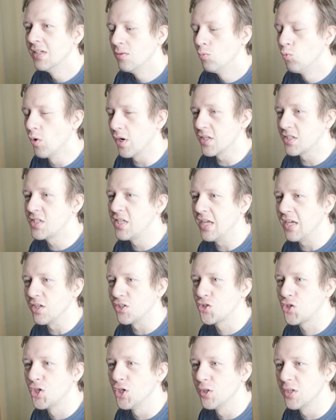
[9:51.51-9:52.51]
Want to see a
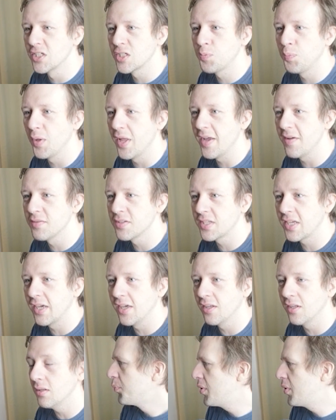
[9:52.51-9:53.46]
true display of skill?